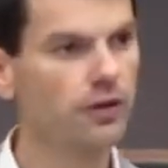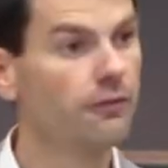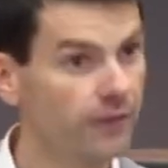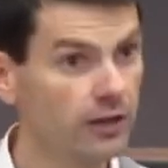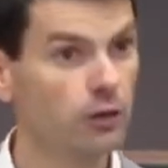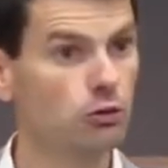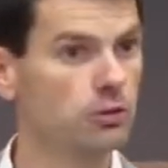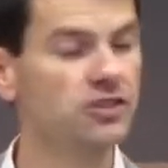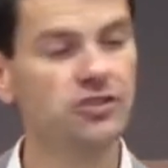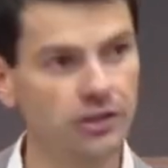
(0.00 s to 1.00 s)
fellow
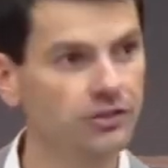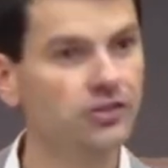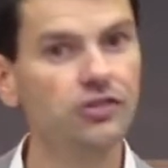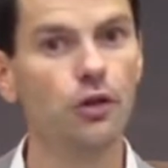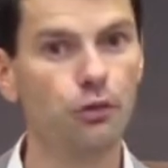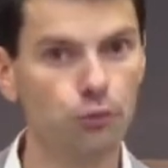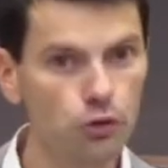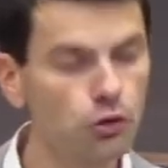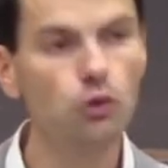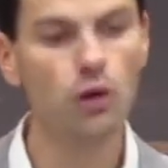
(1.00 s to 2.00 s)
Christians
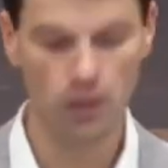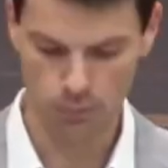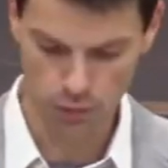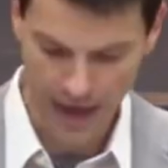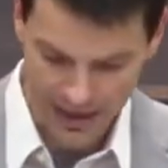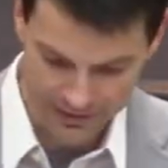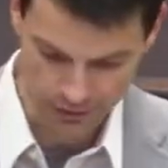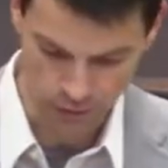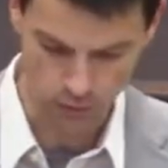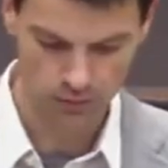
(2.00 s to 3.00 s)
through
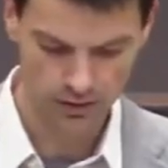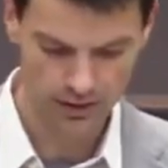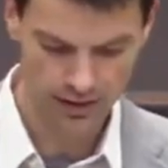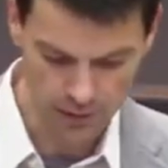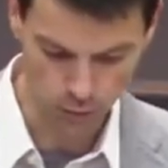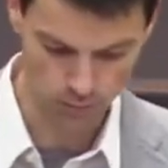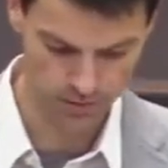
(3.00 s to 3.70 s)
practical help.